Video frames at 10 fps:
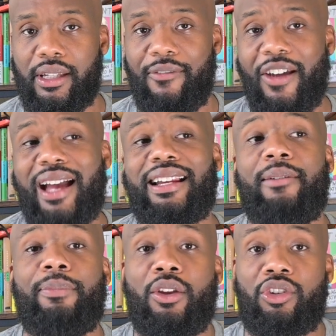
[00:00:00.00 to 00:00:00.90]
In fact,
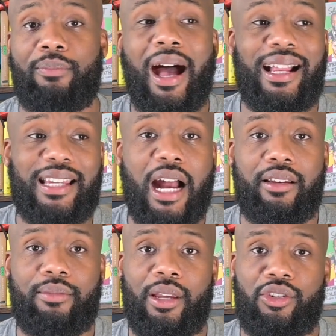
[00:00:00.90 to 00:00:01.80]
it was my
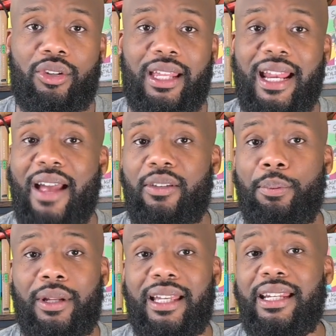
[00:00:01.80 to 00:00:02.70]
job to make sure they didn't have to
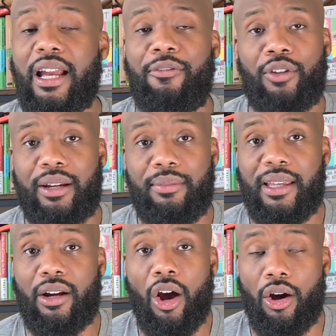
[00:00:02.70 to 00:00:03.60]
put any effort in me
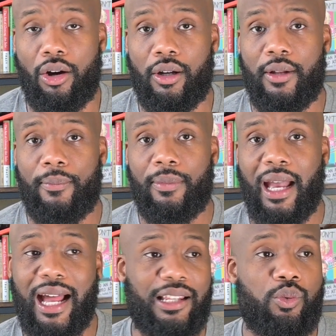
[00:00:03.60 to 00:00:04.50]
at all.
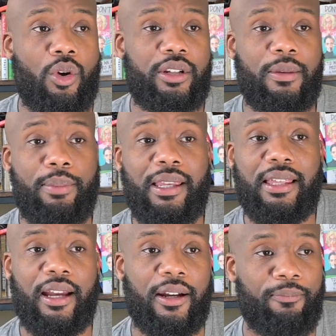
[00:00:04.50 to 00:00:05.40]
I just wanted to be
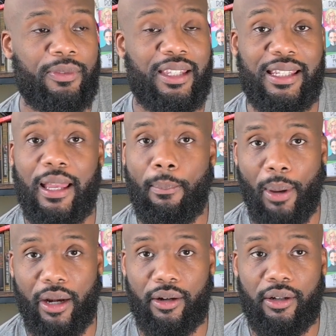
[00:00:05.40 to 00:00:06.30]
there to get
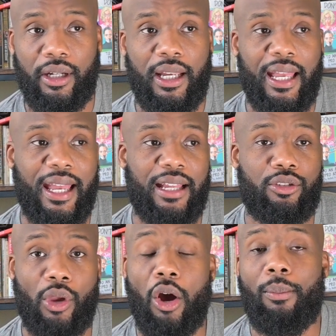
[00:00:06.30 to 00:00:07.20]
better and
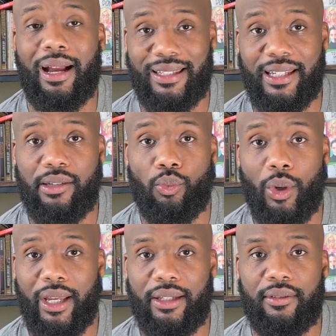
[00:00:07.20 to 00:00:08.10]
to help my team
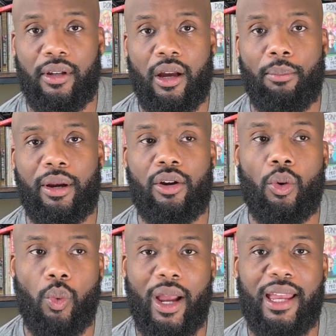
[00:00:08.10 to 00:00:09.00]
win, but in a
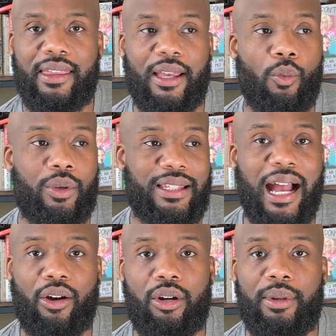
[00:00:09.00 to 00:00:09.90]
way that was
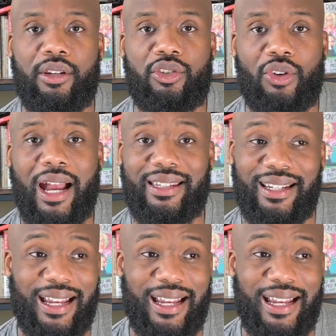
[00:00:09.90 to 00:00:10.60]
not going to be distraction.